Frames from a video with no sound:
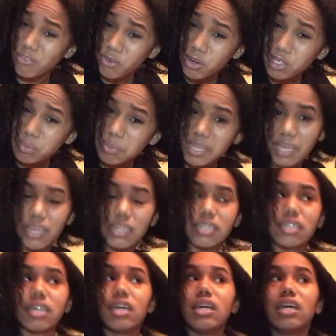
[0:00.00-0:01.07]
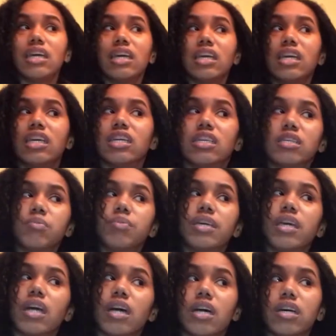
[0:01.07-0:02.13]
first place, is
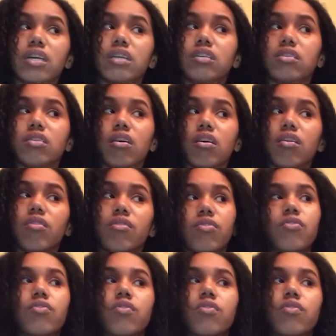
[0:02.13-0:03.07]
because of